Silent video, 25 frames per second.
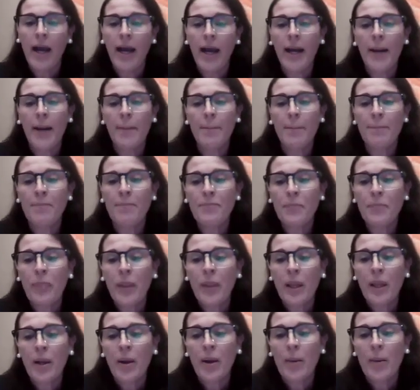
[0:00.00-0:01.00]

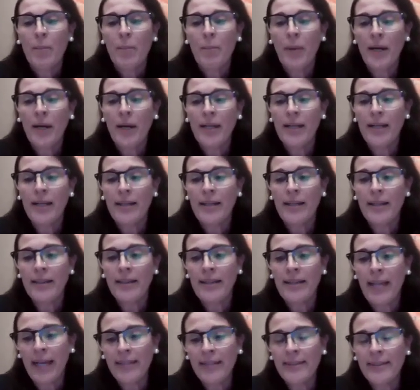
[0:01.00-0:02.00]
But
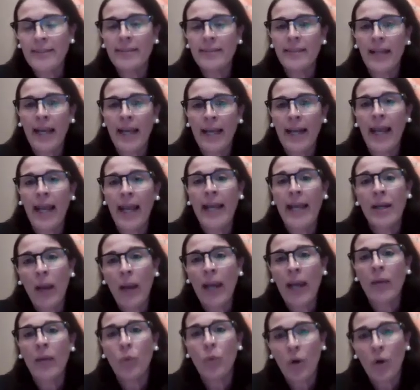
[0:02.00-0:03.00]
that's,
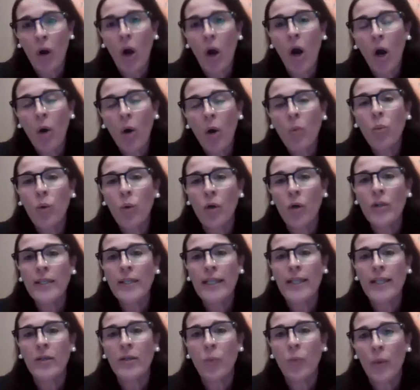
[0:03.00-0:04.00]
and we're all
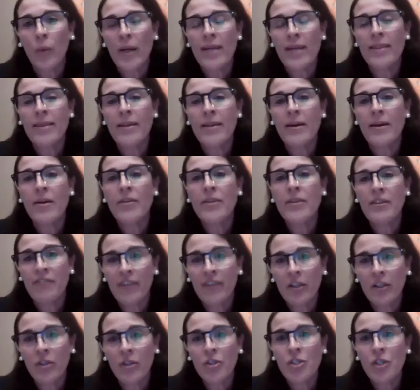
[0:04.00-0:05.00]
working with
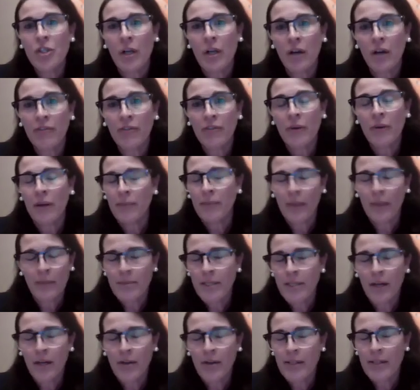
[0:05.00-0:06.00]
the
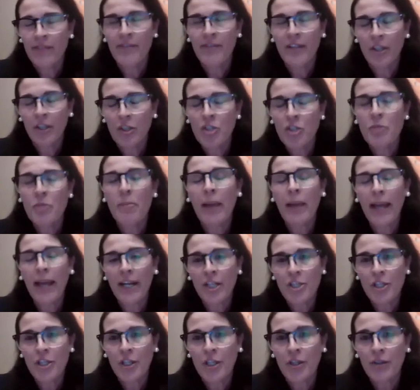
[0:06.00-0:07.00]
the village
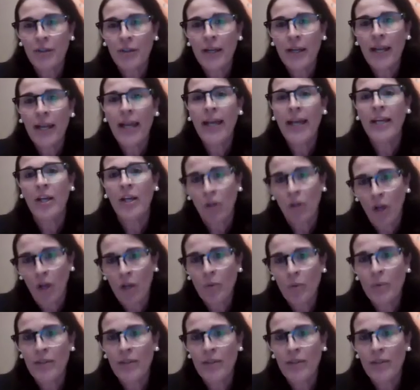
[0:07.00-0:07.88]
manager and